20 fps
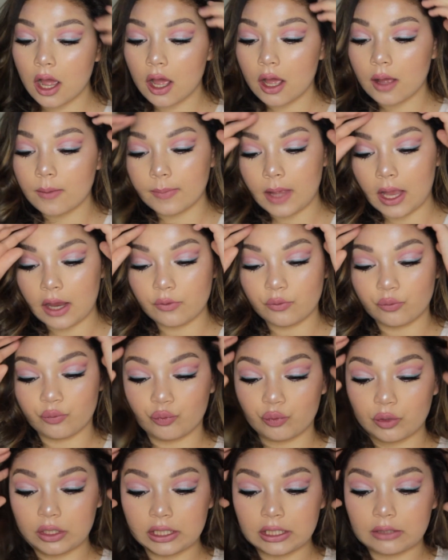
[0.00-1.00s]
I
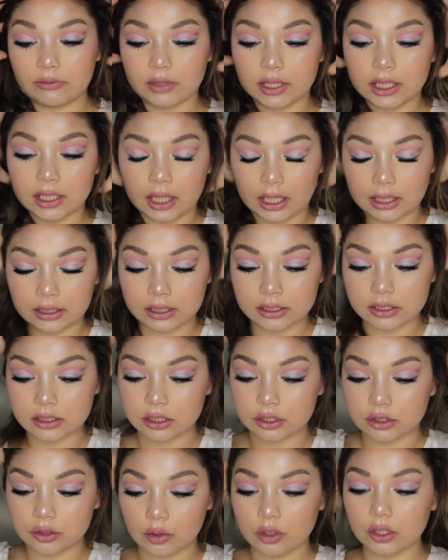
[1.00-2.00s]
really, really like this
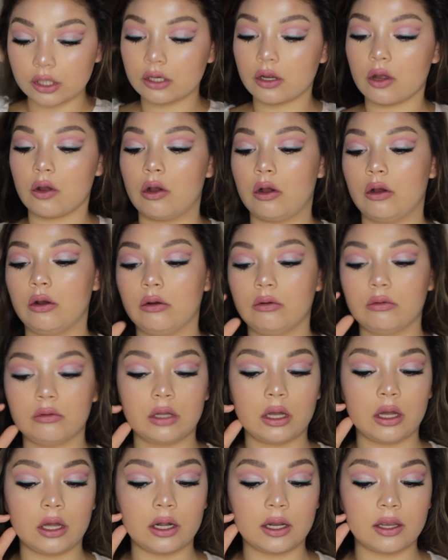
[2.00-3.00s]
tutorial. Oh
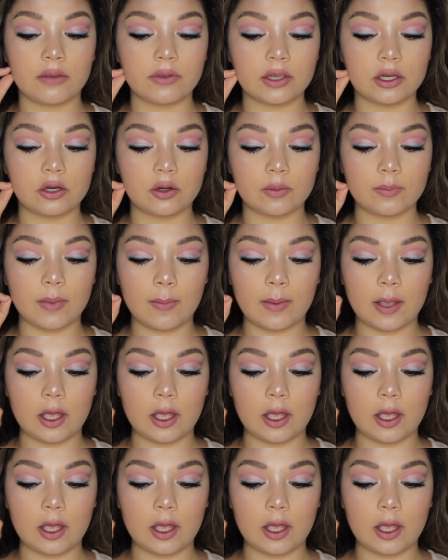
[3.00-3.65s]
god, I have hair in my